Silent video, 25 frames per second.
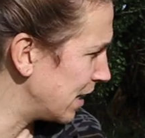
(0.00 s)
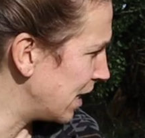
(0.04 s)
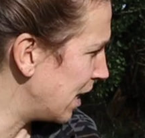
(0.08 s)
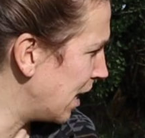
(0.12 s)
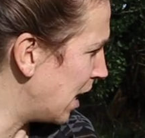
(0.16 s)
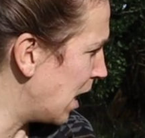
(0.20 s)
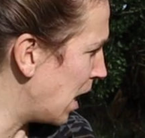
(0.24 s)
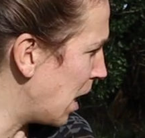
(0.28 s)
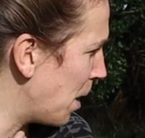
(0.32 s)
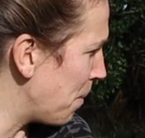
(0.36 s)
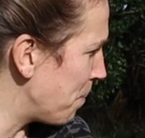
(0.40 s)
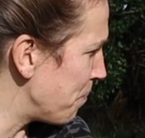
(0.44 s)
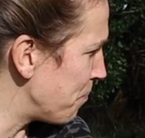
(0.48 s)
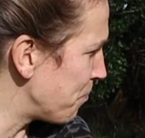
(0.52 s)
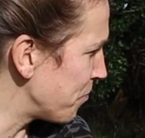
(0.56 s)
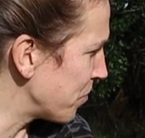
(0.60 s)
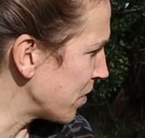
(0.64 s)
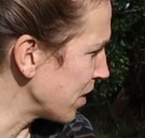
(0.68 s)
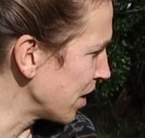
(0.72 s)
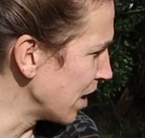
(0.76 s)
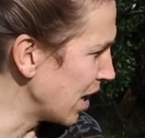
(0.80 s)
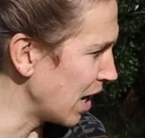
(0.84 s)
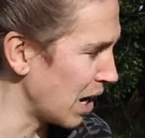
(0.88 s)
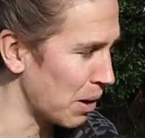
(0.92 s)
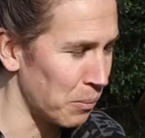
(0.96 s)
And
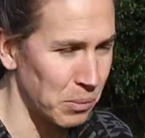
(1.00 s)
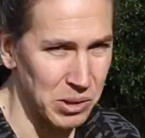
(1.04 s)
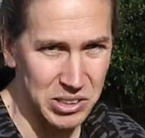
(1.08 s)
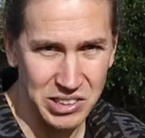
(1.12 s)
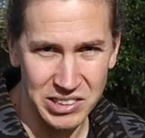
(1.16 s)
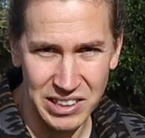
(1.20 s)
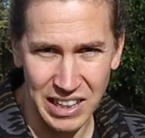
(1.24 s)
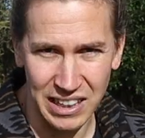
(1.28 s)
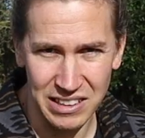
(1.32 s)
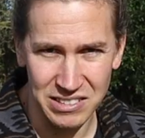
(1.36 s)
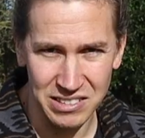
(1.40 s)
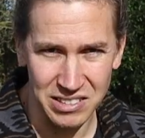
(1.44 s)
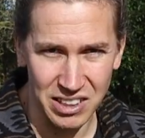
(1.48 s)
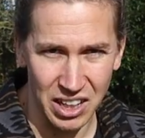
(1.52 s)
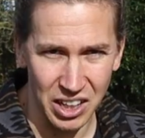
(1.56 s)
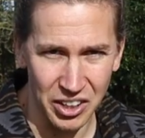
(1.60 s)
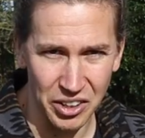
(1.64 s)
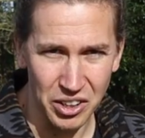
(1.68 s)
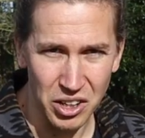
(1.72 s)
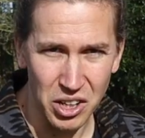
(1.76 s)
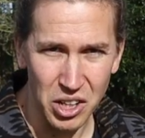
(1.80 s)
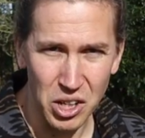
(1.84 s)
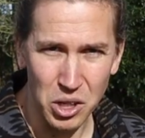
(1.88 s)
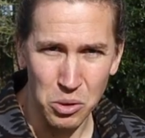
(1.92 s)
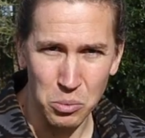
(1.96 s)
once that's
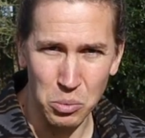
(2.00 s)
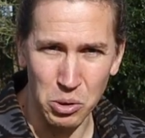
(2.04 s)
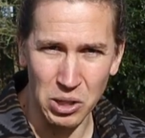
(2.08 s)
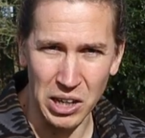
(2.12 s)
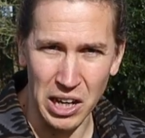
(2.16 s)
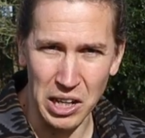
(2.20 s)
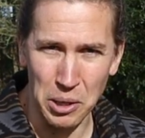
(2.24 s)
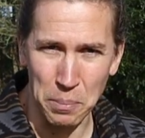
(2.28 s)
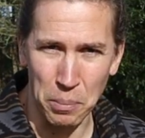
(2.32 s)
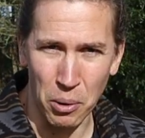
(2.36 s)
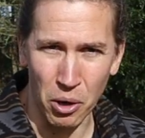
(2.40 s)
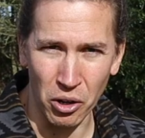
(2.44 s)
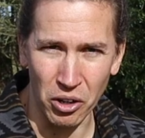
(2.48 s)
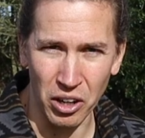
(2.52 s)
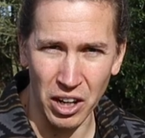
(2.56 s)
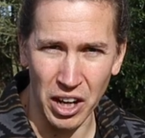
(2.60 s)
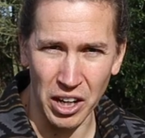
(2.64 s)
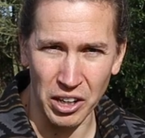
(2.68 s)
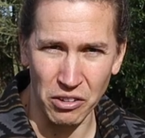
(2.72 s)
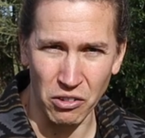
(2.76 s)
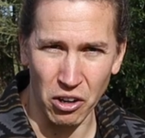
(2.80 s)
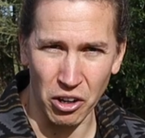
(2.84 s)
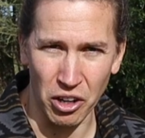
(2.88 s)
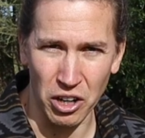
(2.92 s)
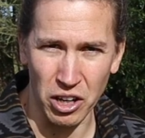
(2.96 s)
done, we'll get the pond
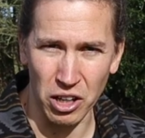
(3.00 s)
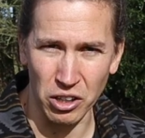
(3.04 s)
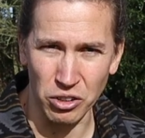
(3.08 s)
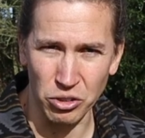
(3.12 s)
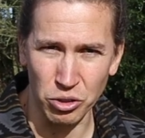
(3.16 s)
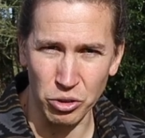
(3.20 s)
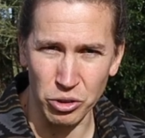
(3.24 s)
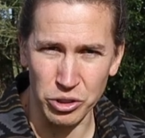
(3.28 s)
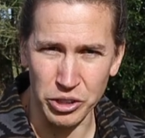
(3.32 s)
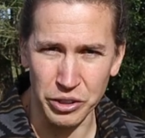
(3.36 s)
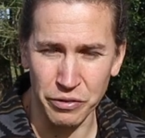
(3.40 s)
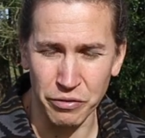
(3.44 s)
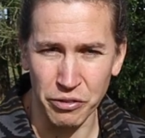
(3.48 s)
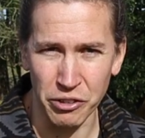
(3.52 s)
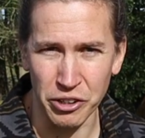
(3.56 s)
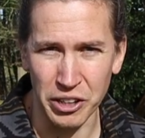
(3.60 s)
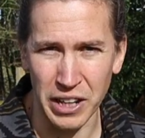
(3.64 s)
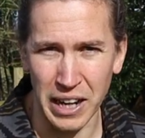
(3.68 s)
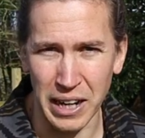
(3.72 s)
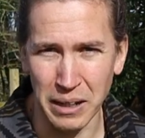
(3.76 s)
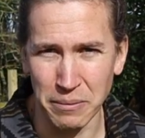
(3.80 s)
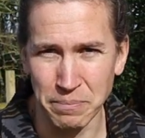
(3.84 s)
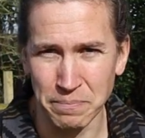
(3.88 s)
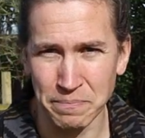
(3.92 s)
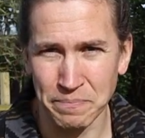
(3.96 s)
liner on and I'll talk you through
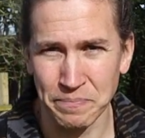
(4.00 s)
that.